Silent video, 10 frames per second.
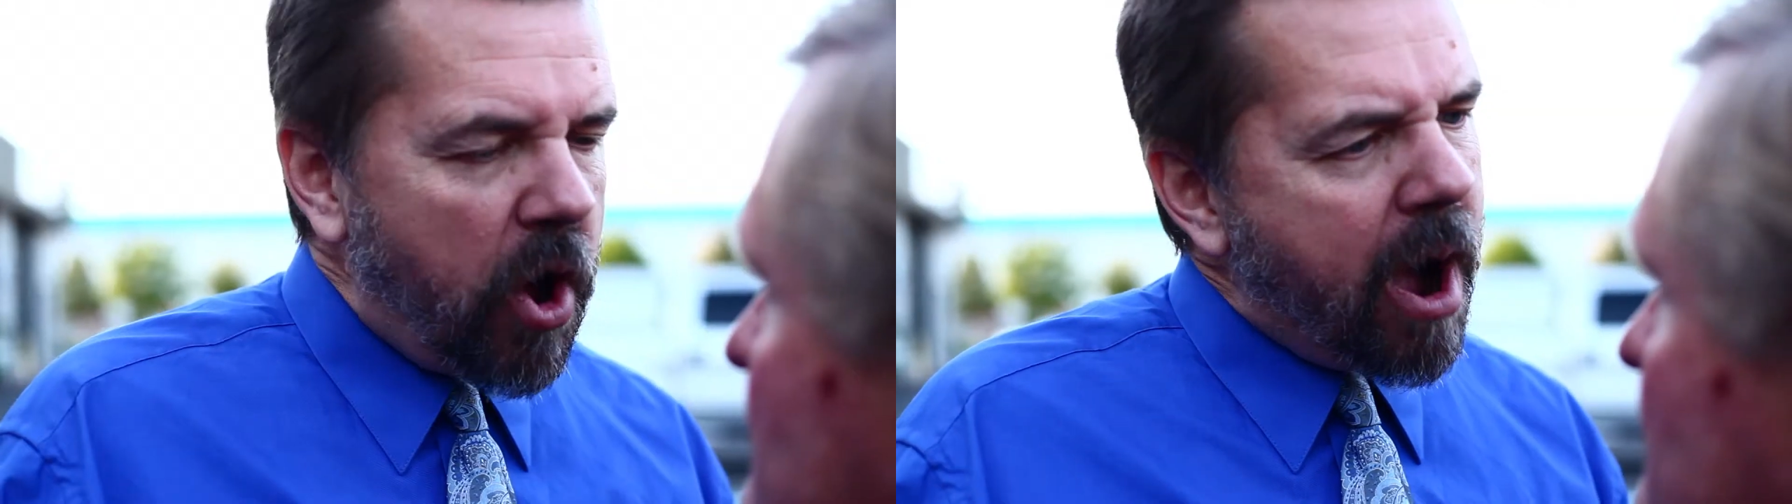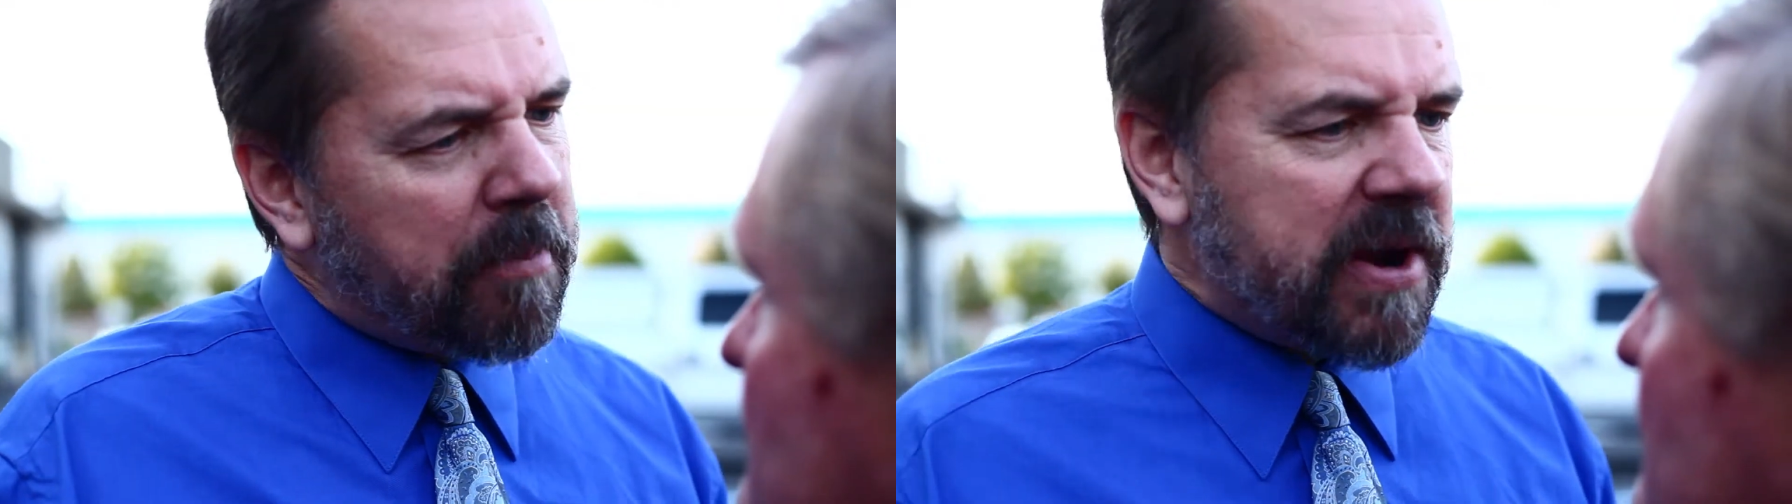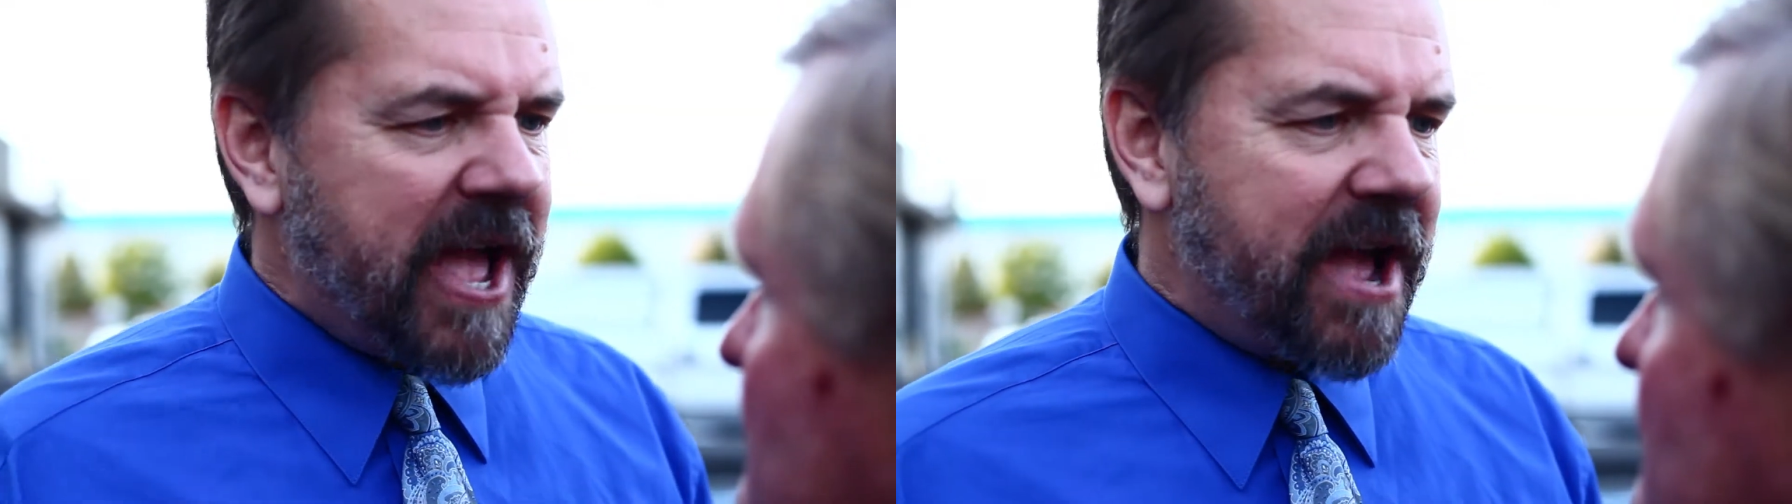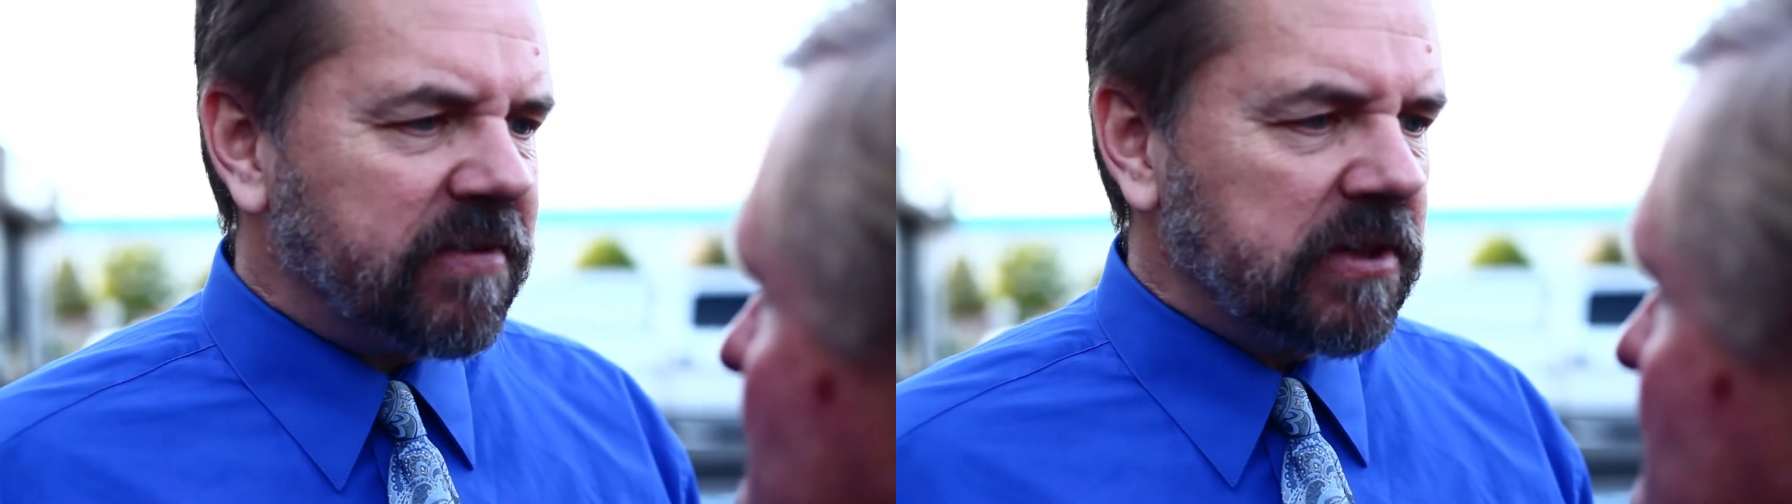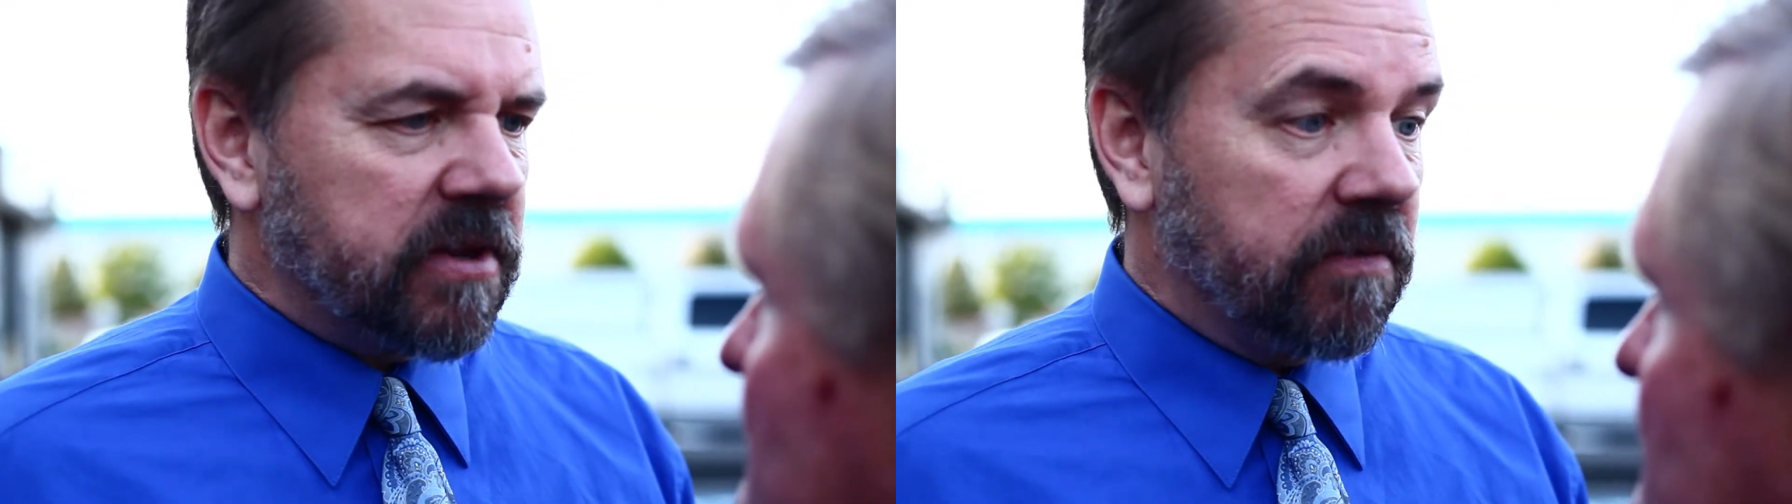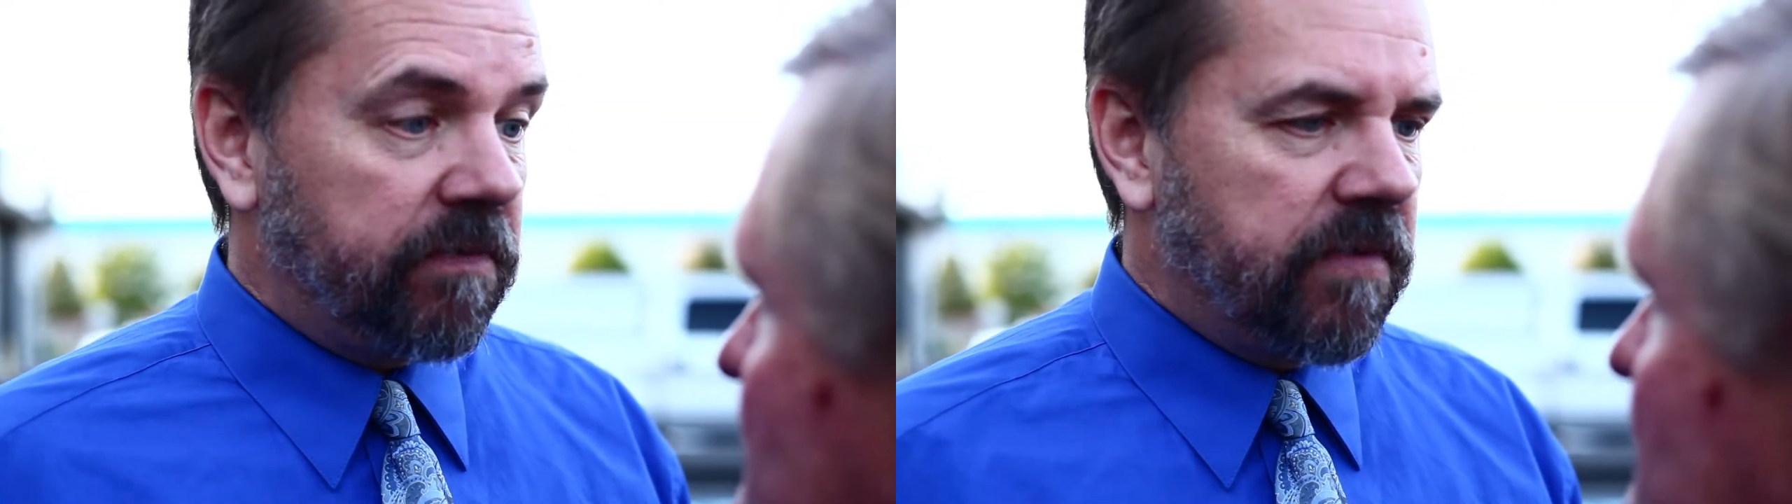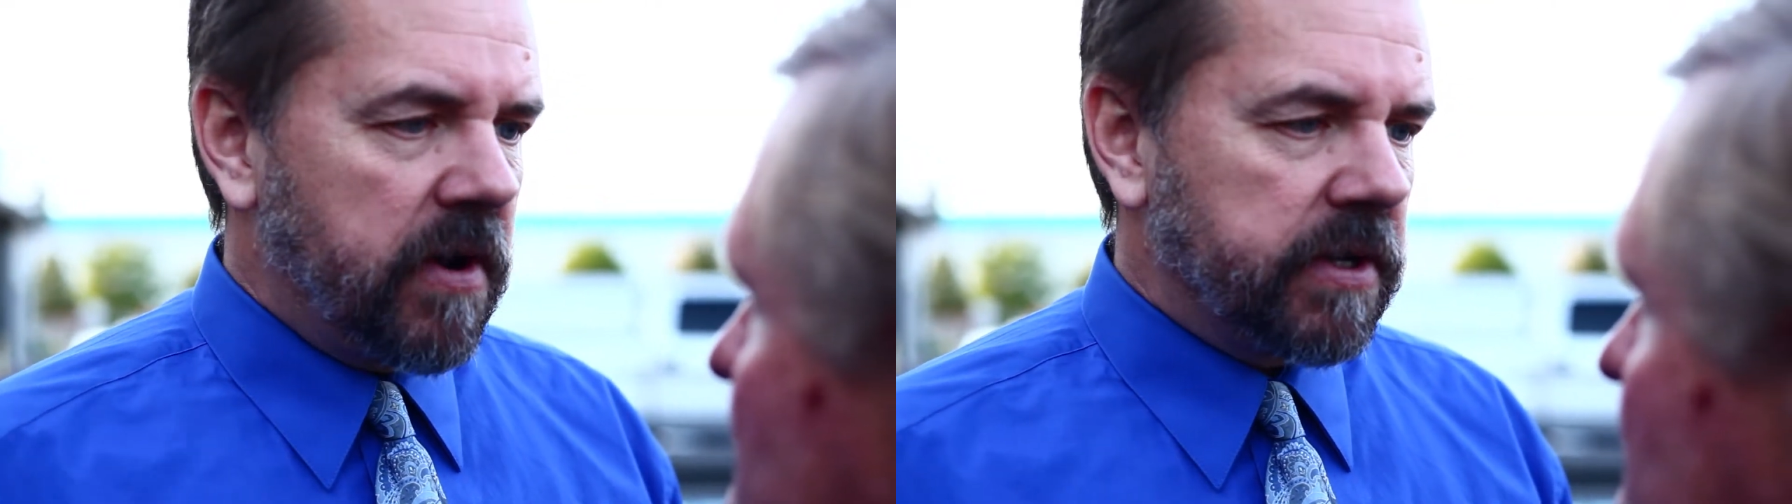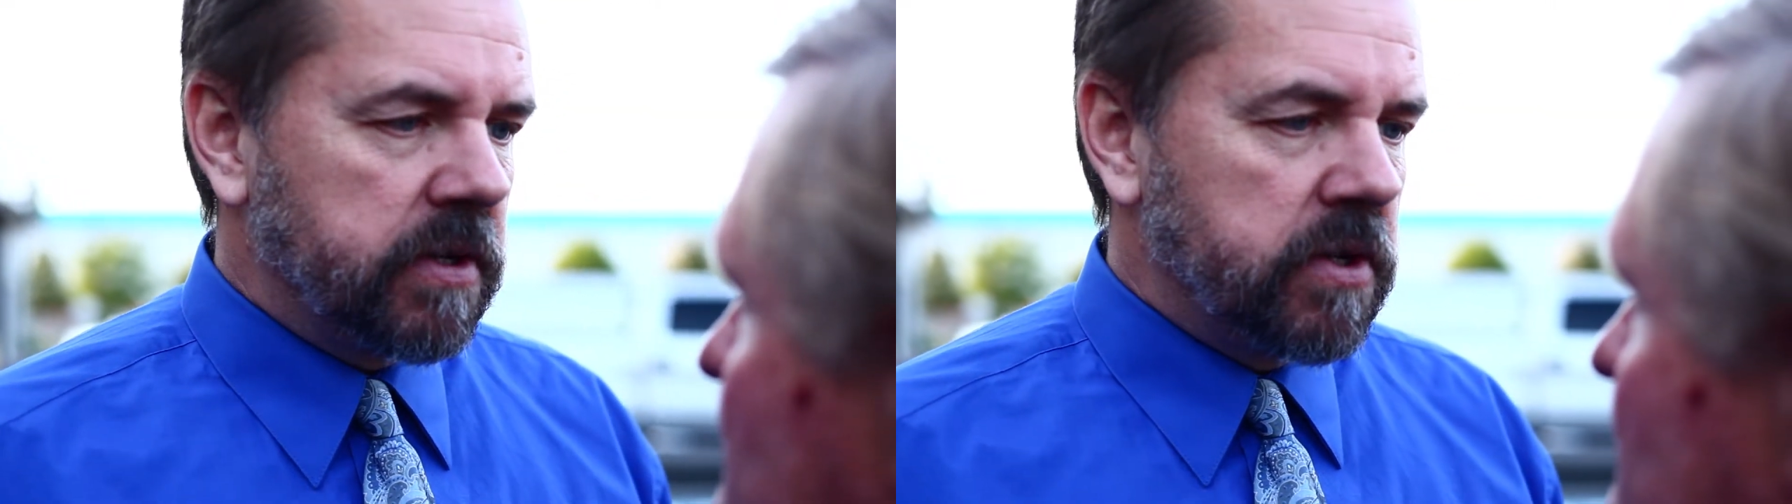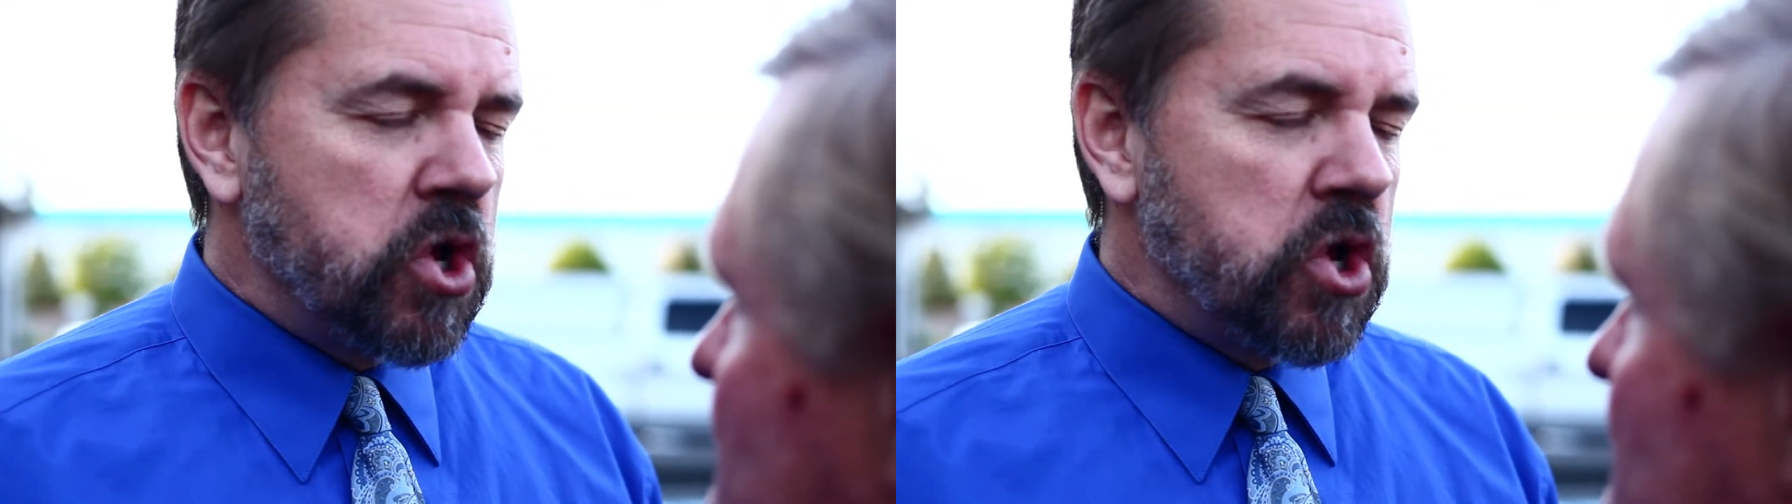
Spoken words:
I'm gonna have a little fun.